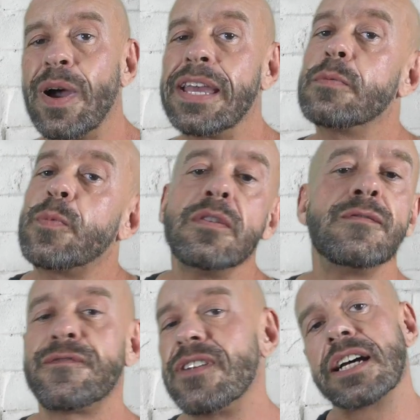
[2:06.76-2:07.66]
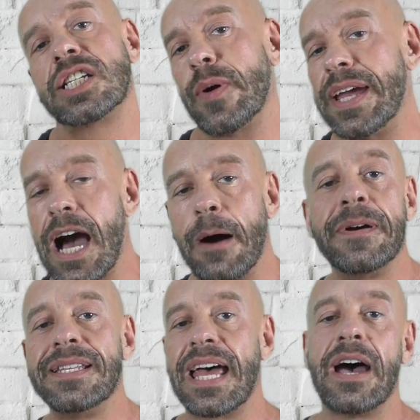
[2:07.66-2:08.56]
Weight will fluctuate up
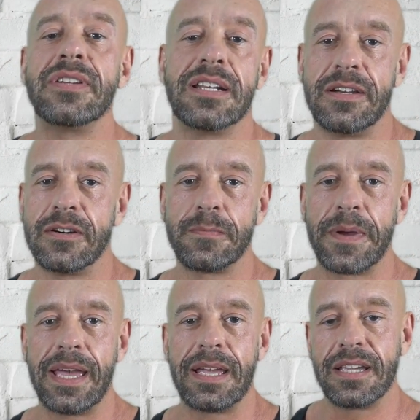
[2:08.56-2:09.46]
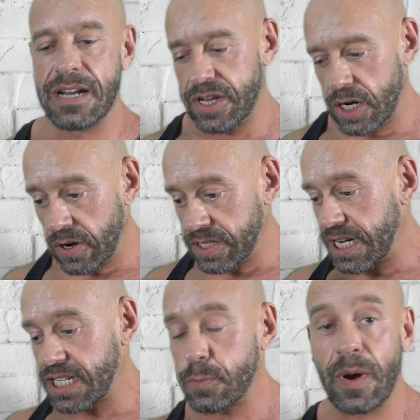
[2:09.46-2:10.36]
and down a little bit. You're not
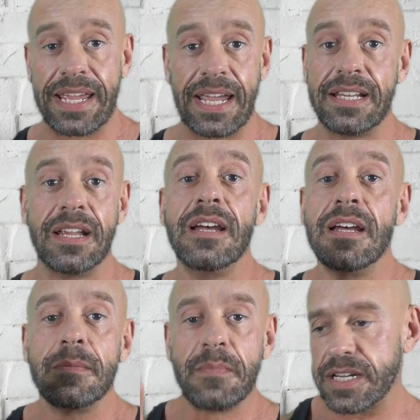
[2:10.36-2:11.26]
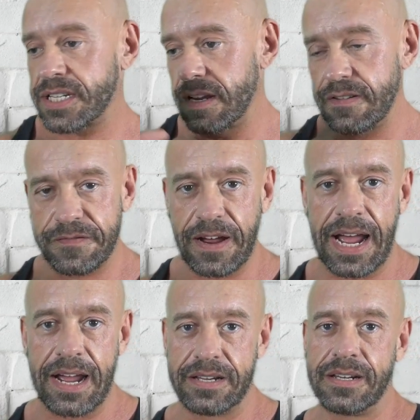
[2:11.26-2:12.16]
just weighing muscle and
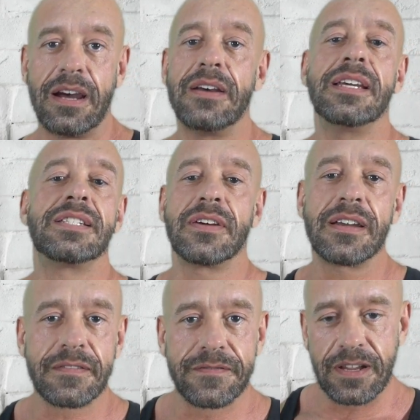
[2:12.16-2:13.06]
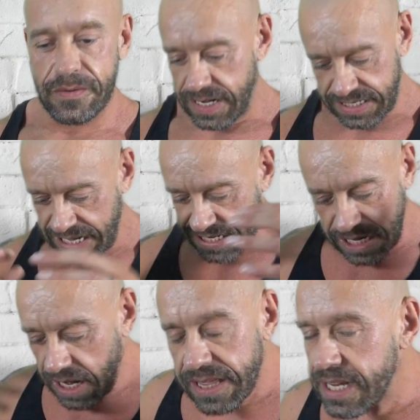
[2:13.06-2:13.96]
fat, there's like fluids. There's
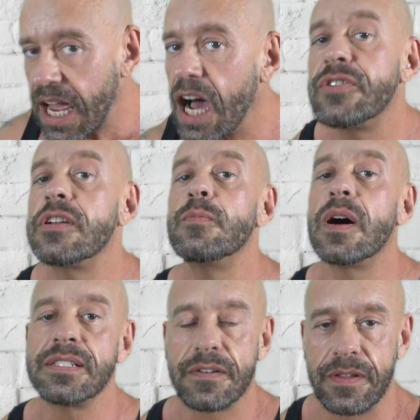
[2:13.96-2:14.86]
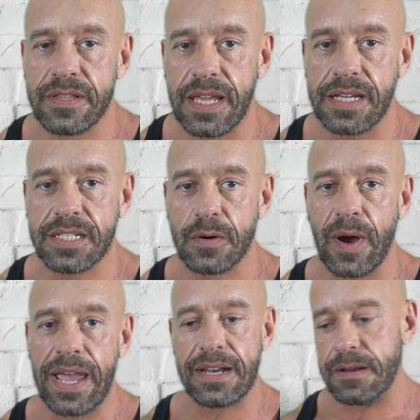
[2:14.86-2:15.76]
101 different things you're
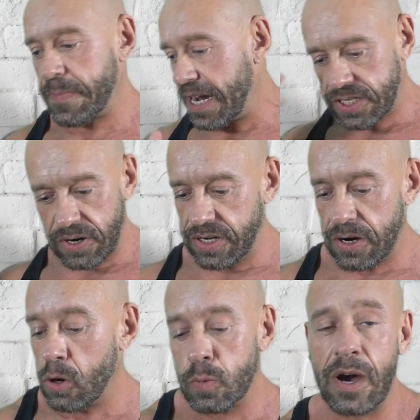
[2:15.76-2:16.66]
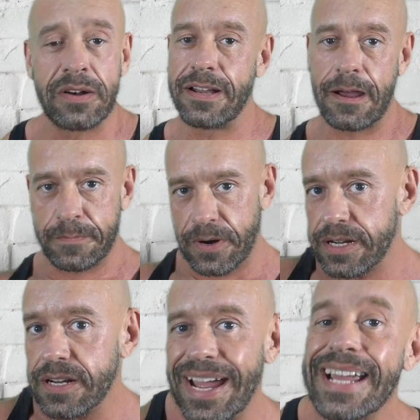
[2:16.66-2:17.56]
weighing, and based on your hormonal
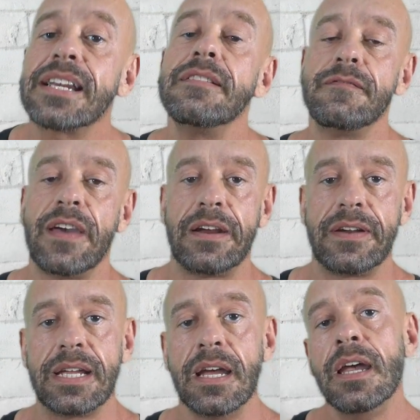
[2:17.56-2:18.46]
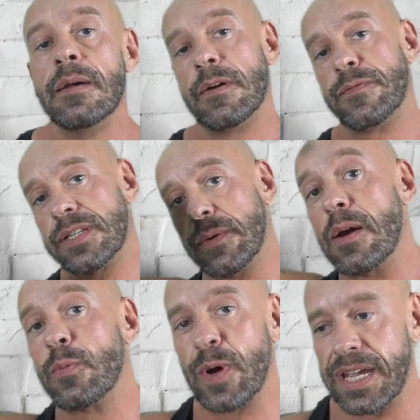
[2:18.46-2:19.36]
output, it can vary. But if we do
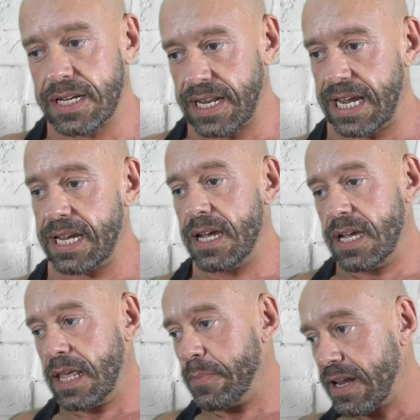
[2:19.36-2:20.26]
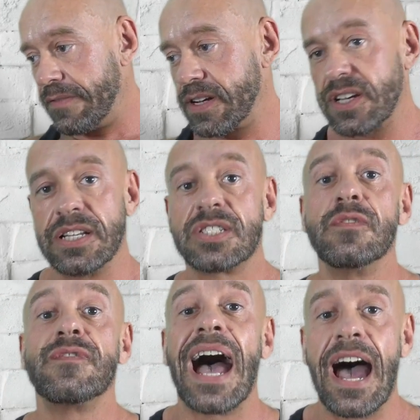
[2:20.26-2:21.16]
it weekly, then we'll have a good
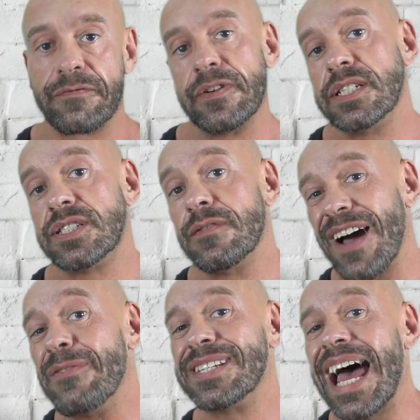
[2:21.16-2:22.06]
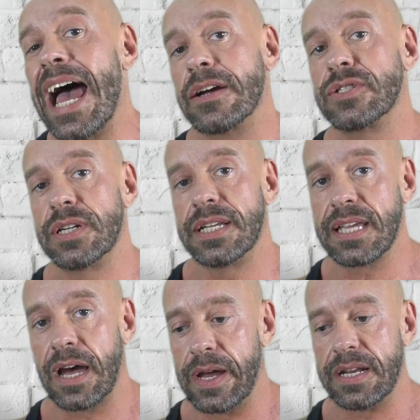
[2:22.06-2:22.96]
sort of average of how it's actually
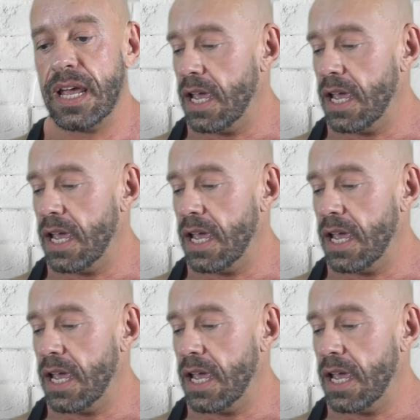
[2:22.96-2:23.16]
going.